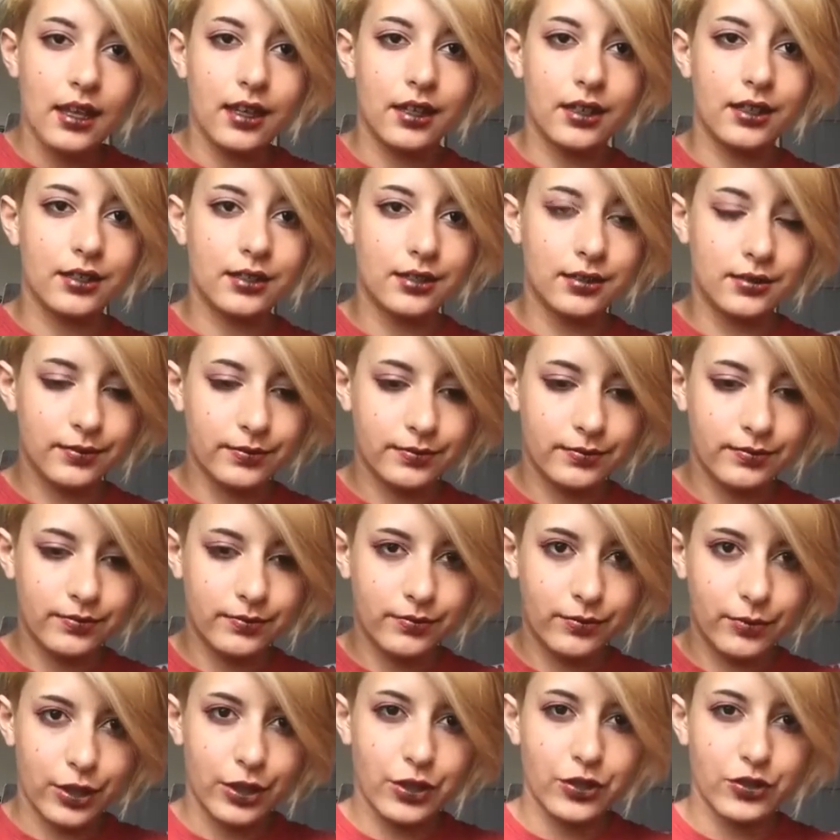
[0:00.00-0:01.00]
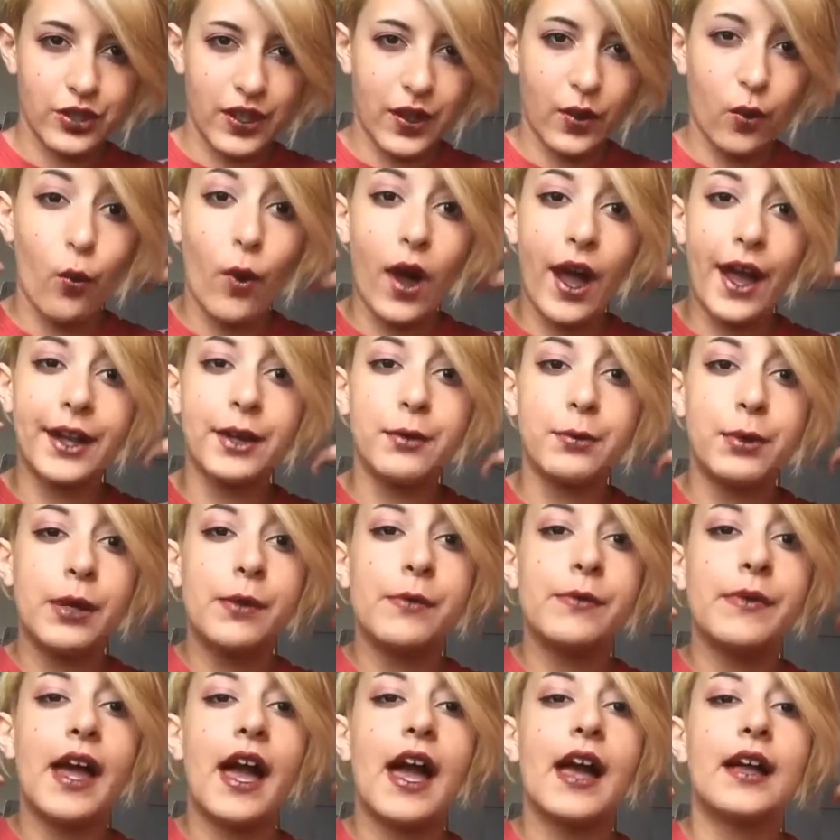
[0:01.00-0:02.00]
one of those like wide
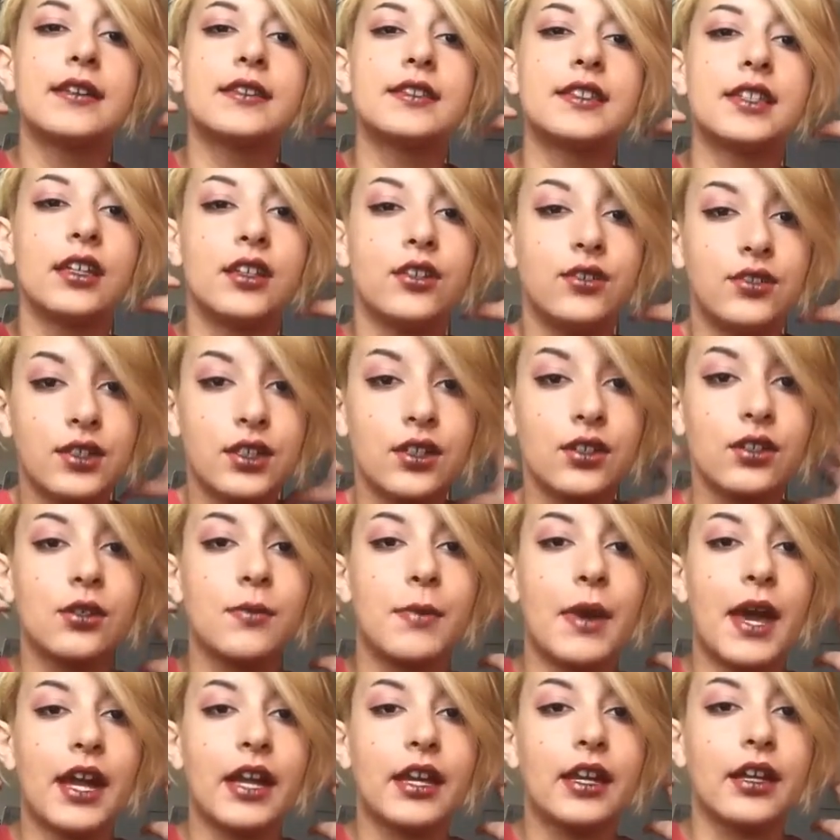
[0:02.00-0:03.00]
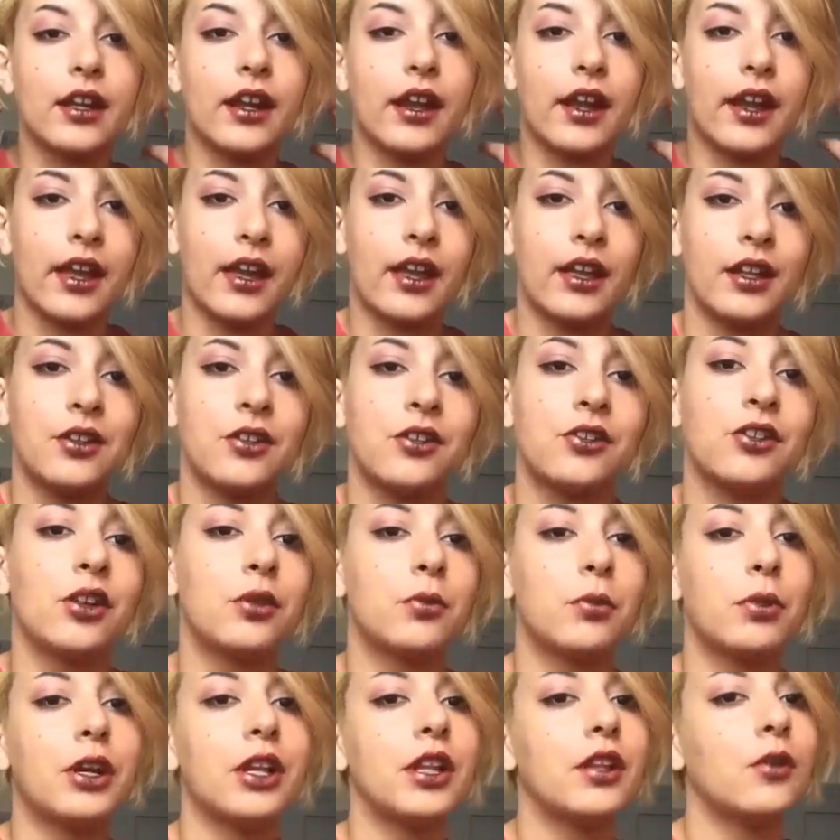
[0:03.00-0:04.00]
brimmed hats that you sit on the back of your head, you'd look
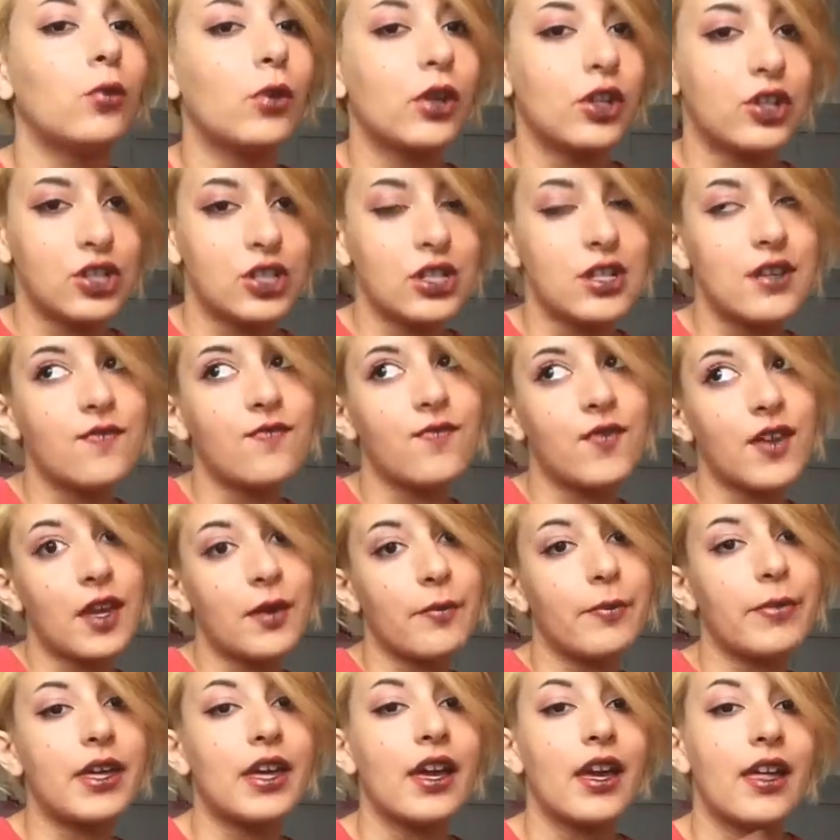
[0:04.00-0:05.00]
pretty witchy and vampy.